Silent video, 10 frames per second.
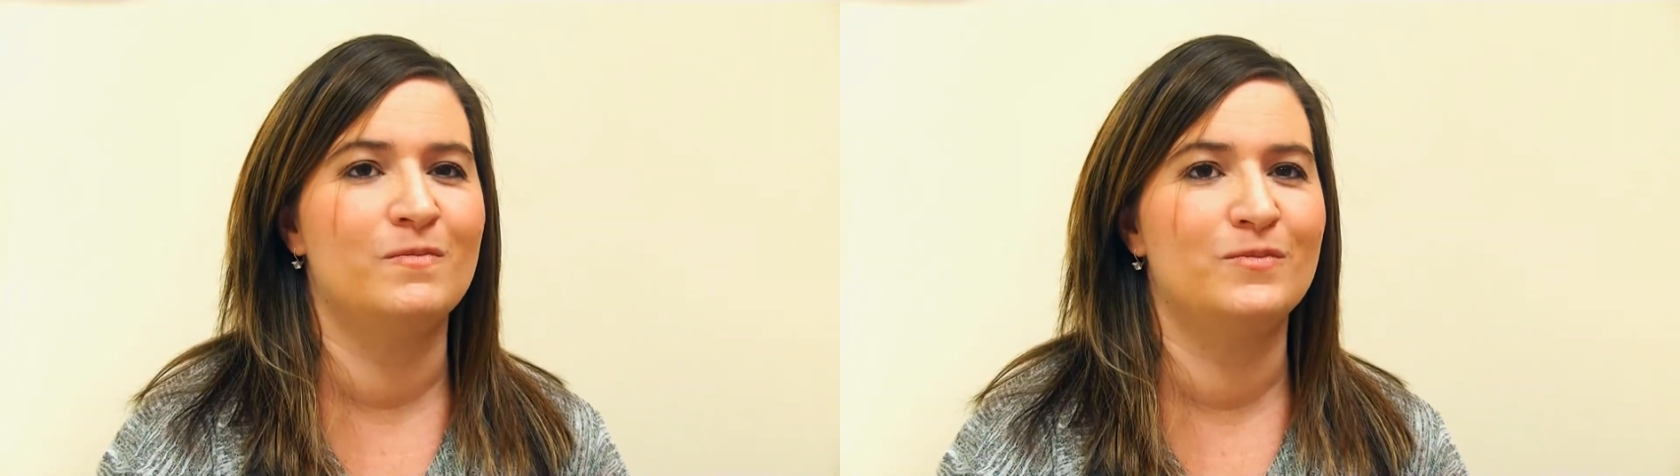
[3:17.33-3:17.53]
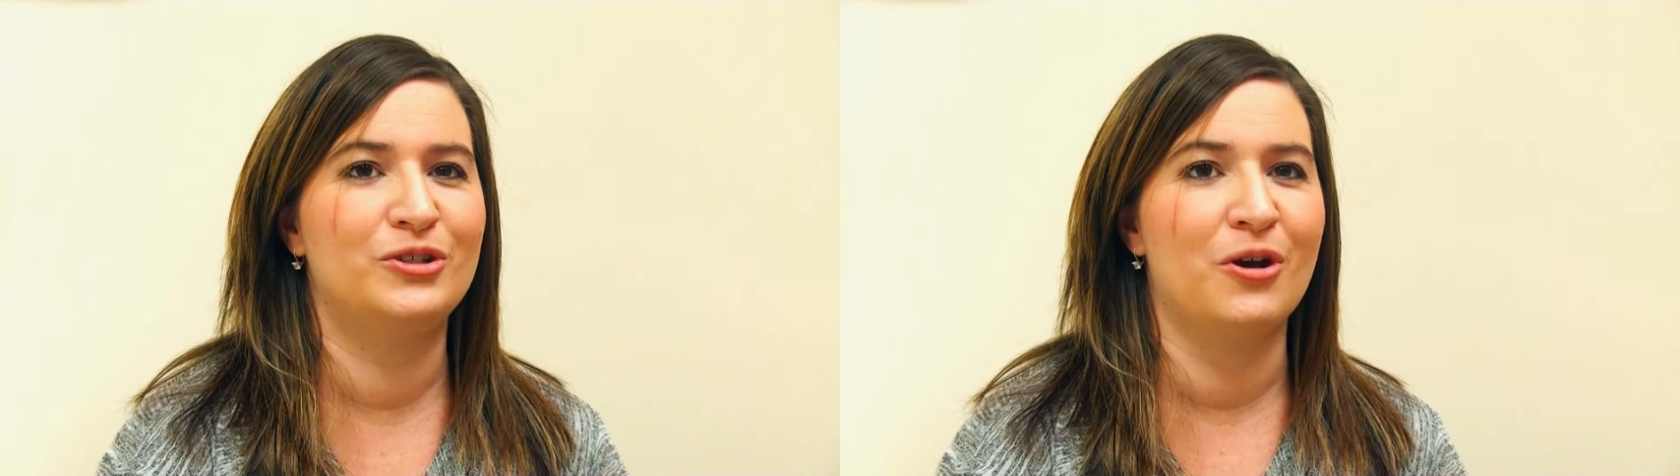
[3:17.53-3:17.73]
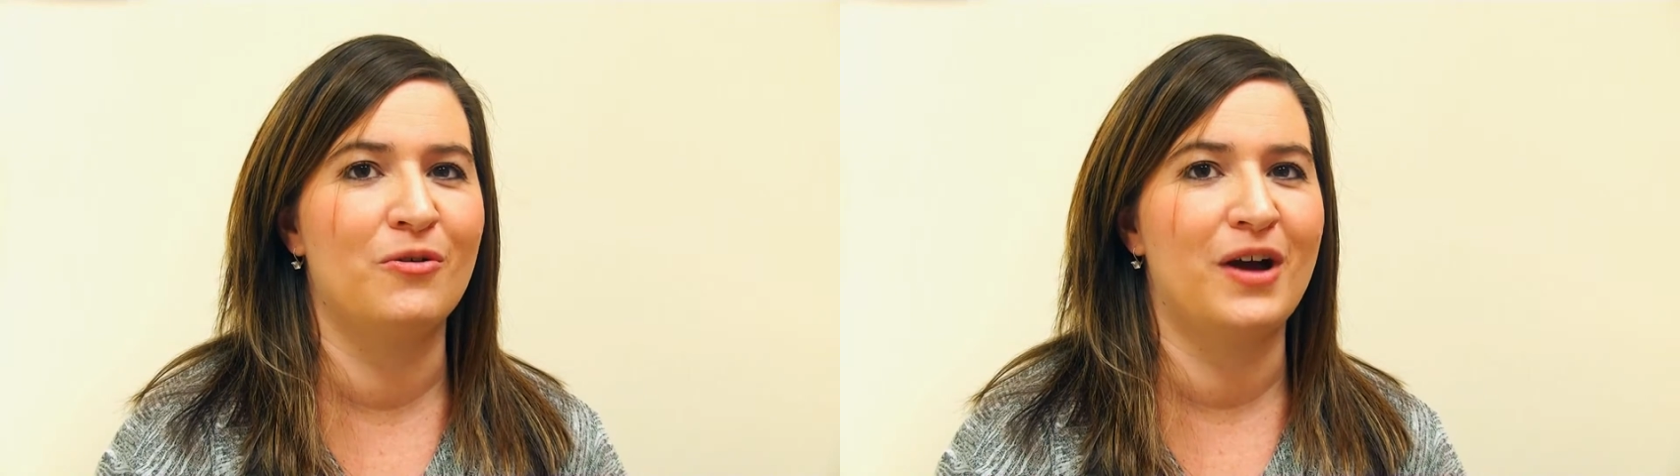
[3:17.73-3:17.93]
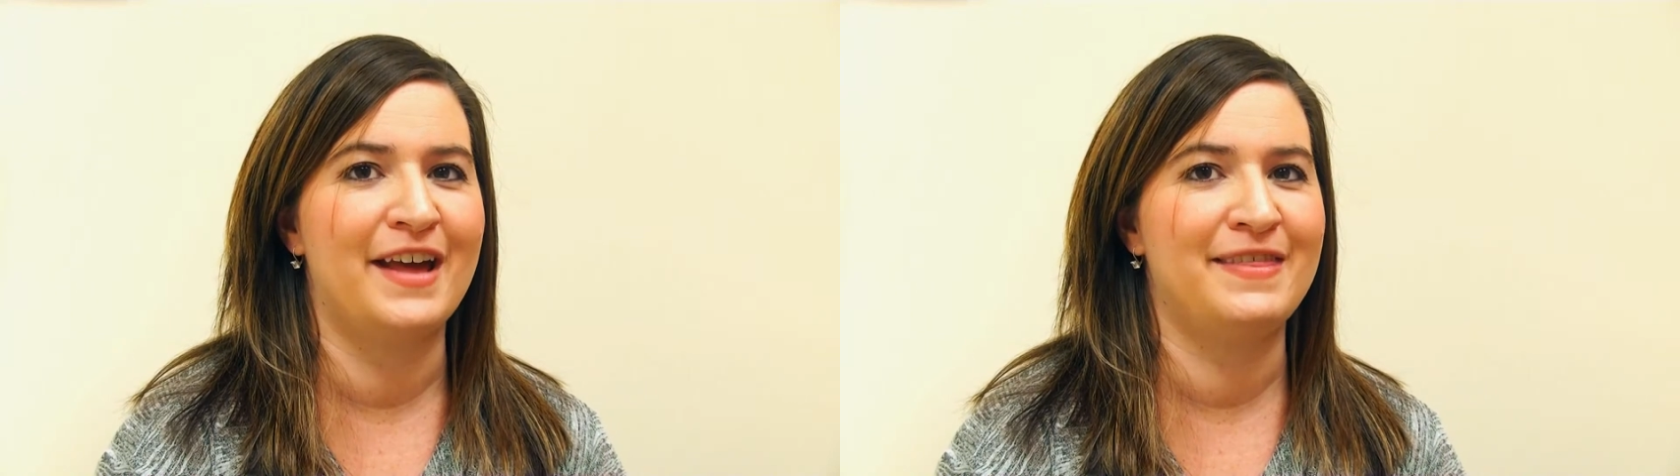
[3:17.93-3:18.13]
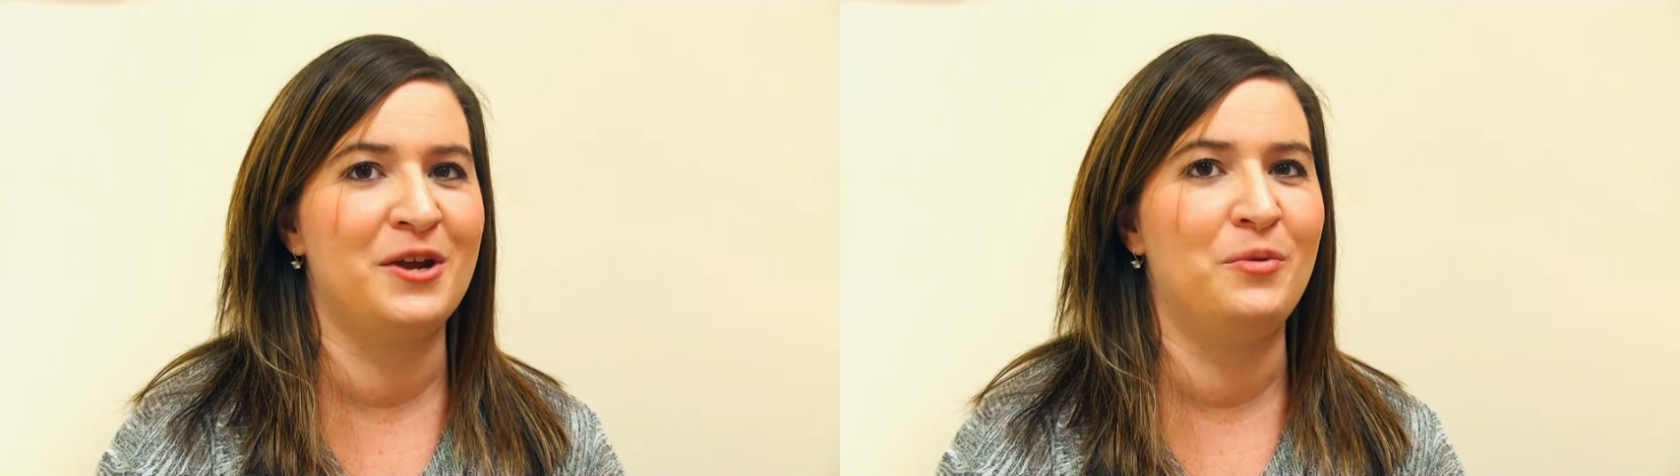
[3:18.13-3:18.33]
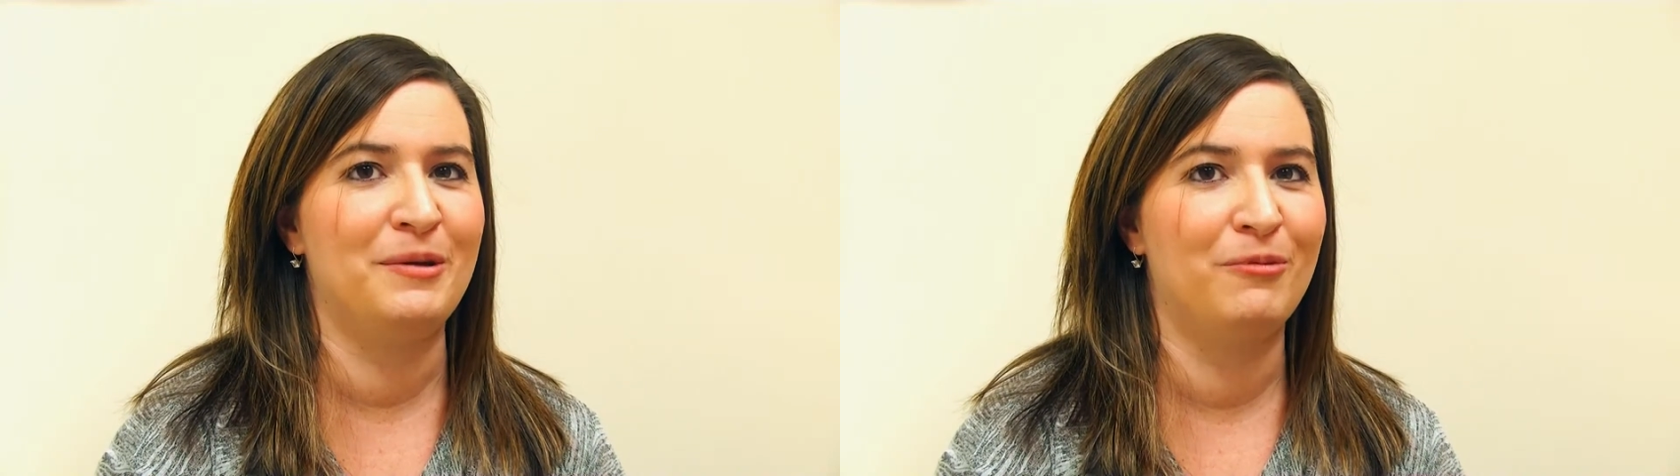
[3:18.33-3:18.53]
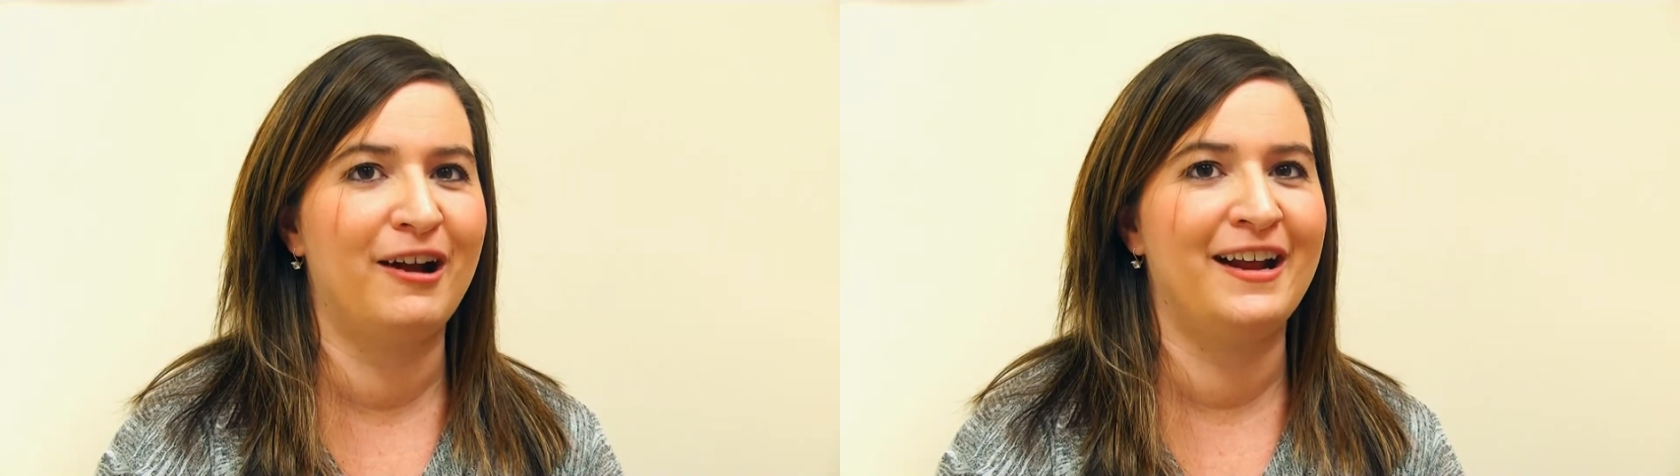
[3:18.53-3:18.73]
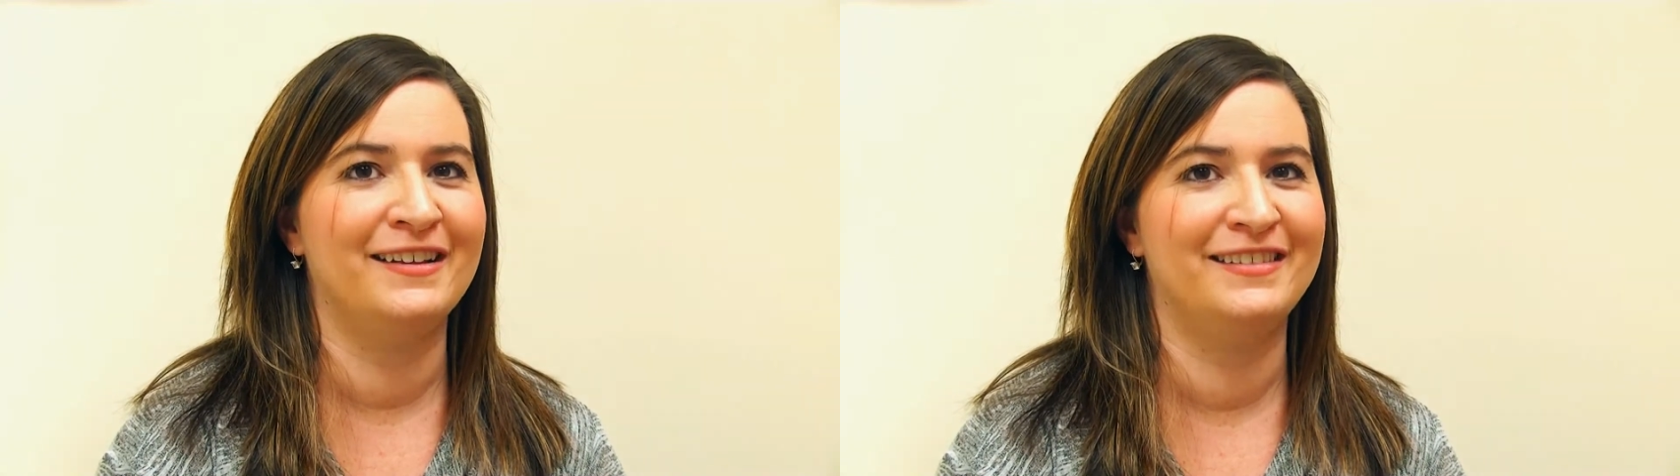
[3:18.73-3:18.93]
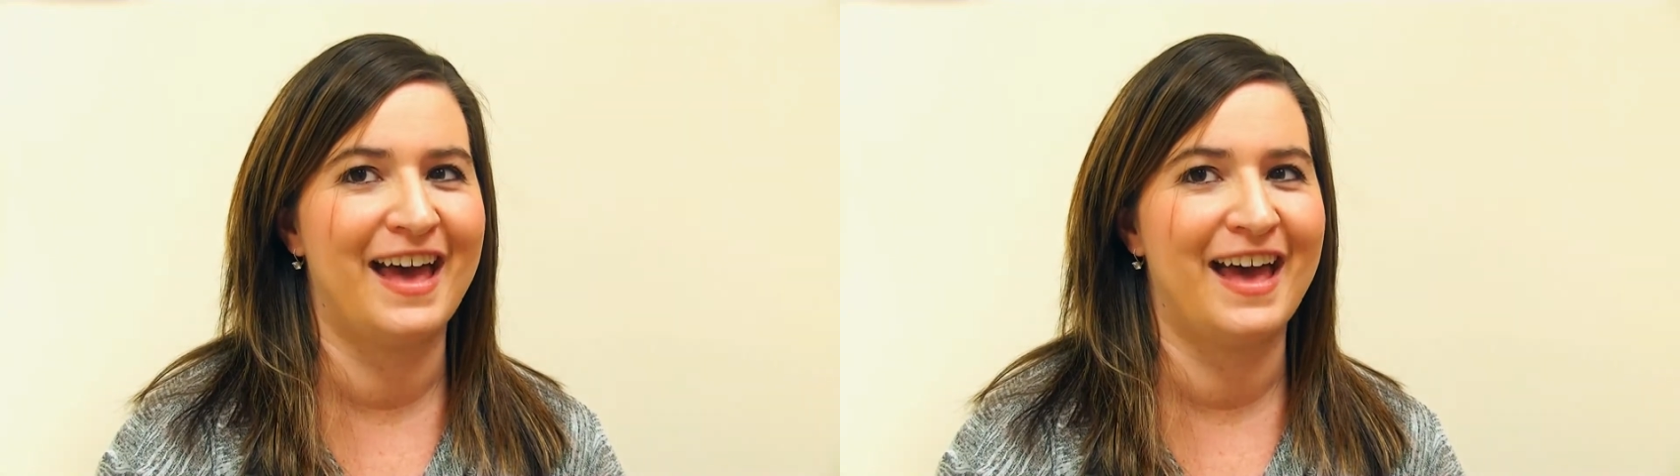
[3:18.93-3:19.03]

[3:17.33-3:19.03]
So I think we bring